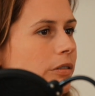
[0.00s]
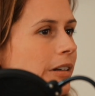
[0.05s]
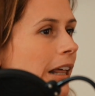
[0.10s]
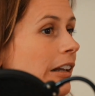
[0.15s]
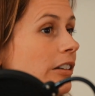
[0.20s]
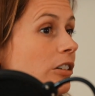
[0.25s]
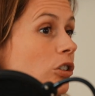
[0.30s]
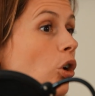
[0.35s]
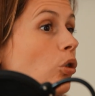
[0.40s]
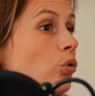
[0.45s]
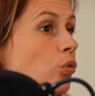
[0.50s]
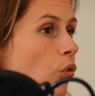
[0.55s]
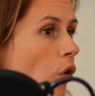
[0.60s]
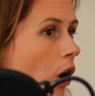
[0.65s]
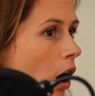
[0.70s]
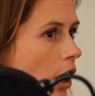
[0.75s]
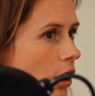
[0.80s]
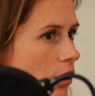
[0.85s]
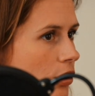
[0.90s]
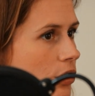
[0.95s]
that don't
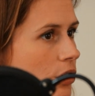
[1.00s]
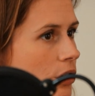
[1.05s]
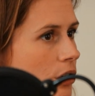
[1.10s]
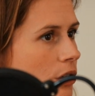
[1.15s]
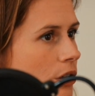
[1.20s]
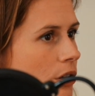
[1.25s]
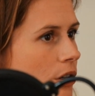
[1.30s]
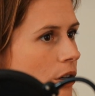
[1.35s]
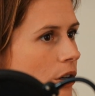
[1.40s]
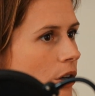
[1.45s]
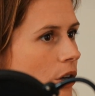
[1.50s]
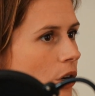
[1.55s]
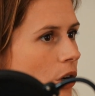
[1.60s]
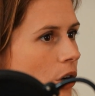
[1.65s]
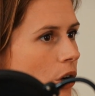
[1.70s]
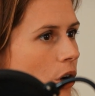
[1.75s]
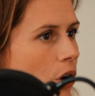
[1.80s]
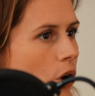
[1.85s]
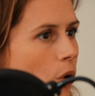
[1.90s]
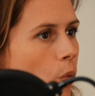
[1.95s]
rush,
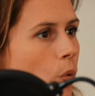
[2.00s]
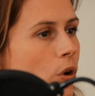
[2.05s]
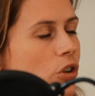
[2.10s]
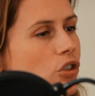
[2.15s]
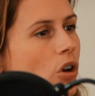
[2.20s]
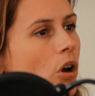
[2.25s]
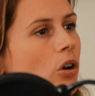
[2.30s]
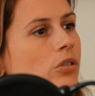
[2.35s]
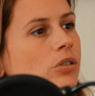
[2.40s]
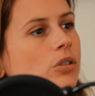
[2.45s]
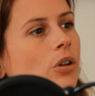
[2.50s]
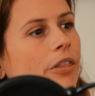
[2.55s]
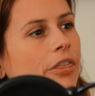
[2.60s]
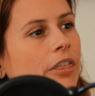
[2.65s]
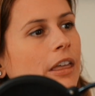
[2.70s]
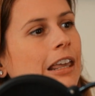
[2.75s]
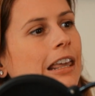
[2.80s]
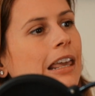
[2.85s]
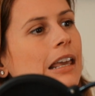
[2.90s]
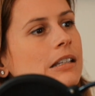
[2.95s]
which I also
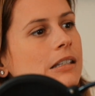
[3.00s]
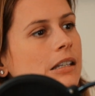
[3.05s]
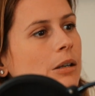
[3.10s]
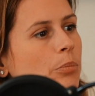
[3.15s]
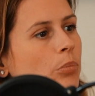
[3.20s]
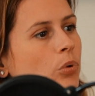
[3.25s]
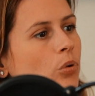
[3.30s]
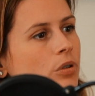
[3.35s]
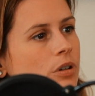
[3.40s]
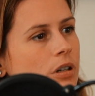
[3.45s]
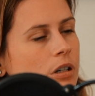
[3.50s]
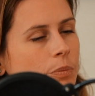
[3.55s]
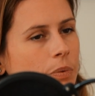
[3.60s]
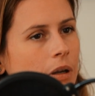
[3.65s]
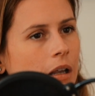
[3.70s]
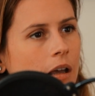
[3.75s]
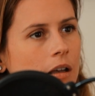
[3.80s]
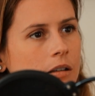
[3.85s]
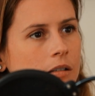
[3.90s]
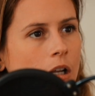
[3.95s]
think it's important
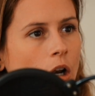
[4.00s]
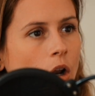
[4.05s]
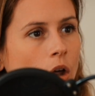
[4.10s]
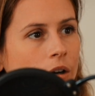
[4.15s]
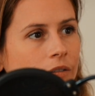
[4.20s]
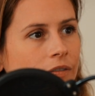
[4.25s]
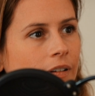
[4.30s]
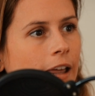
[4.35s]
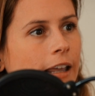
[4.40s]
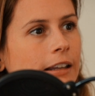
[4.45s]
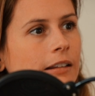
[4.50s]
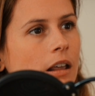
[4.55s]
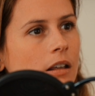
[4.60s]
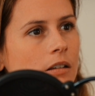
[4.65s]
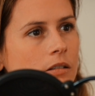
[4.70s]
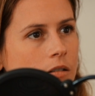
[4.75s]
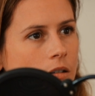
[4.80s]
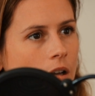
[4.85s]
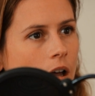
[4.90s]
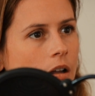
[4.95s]
because a lot of like
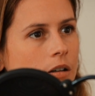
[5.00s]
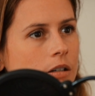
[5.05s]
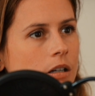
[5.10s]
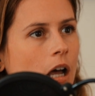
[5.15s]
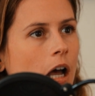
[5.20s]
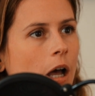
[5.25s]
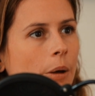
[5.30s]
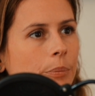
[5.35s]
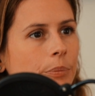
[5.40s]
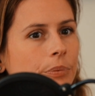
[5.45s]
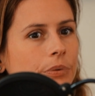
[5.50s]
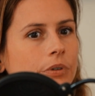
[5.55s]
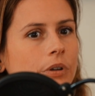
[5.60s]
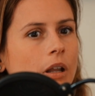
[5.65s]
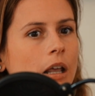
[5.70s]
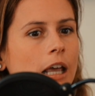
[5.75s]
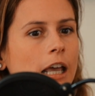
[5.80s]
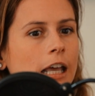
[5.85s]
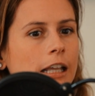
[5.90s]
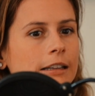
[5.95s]
these
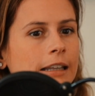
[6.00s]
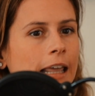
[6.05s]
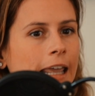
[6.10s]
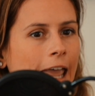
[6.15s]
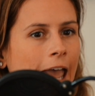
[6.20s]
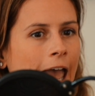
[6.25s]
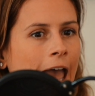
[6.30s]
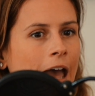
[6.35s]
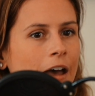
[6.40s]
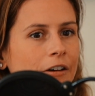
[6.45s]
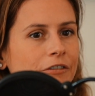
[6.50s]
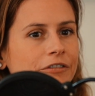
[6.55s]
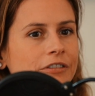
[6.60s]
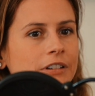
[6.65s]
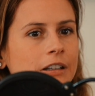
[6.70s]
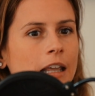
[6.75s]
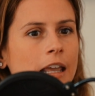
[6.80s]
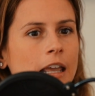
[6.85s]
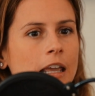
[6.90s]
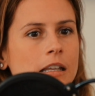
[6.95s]
startups, they have
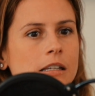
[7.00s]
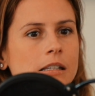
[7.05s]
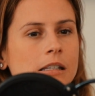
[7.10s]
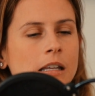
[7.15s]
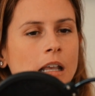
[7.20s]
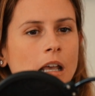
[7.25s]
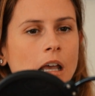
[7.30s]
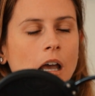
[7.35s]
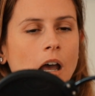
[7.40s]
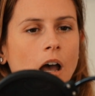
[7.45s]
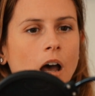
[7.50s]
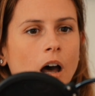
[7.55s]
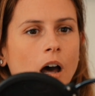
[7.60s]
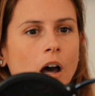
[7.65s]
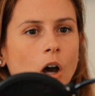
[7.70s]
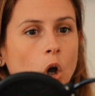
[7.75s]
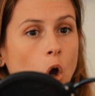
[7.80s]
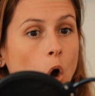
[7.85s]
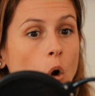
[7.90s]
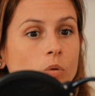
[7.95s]
this
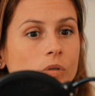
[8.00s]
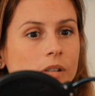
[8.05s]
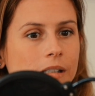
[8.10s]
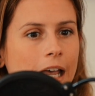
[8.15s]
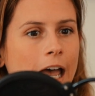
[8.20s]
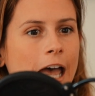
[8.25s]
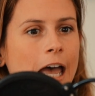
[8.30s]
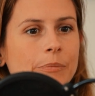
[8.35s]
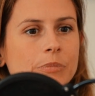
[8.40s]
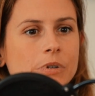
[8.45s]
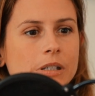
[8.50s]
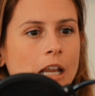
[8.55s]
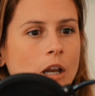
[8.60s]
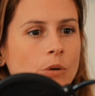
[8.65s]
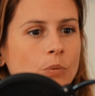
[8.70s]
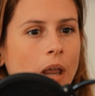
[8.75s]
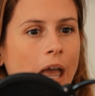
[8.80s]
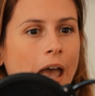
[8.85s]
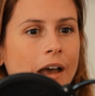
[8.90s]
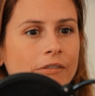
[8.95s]
uh, concept
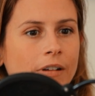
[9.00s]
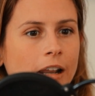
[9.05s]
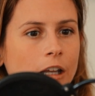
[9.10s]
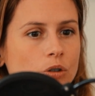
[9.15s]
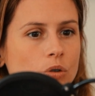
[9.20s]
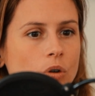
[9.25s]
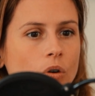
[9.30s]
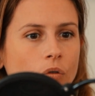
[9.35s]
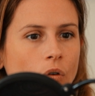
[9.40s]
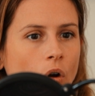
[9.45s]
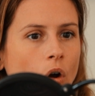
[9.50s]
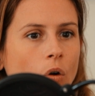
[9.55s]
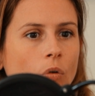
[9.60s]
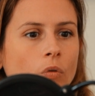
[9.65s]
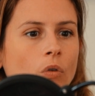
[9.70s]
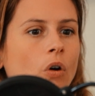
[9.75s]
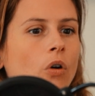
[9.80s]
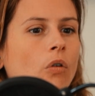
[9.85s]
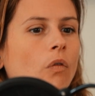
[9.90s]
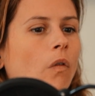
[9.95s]
that we have like to grow,
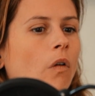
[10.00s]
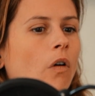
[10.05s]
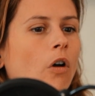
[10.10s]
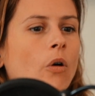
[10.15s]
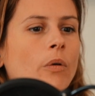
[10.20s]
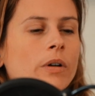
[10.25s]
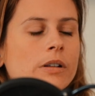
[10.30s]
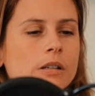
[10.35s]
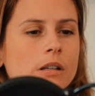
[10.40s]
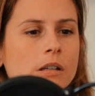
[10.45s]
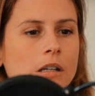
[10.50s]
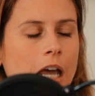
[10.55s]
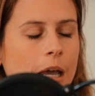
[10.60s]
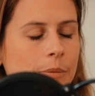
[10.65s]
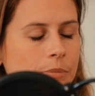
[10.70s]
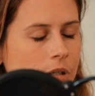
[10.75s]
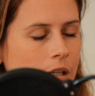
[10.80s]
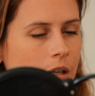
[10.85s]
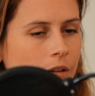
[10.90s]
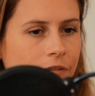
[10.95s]
grow, grow, and
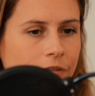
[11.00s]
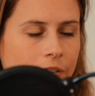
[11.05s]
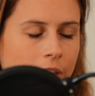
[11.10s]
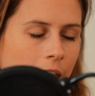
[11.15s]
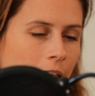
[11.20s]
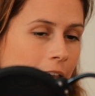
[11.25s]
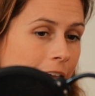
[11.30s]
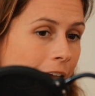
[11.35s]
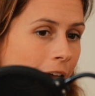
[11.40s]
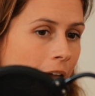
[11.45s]
sometimes if they